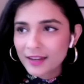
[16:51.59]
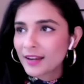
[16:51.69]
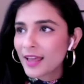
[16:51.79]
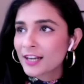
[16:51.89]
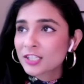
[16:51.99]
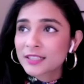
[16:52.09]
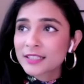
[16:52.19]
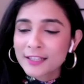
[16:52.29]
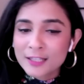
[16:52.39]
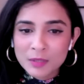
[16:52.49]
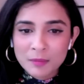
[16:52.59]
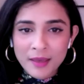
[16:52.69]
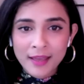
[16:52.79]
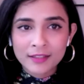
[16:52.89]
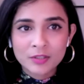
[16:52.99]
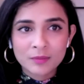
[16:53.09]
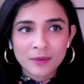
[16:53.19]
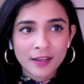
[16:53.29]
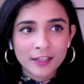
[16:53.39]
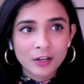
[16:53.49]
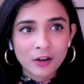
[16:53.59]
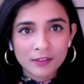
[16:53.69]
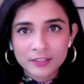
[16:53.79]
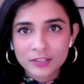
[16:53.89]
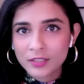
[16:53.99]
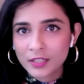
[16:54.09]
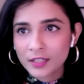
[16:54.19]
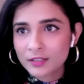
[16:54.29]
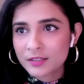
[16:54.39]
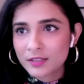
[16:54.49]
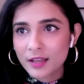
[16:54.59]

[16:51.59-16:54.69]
It actually takes me back to my college days.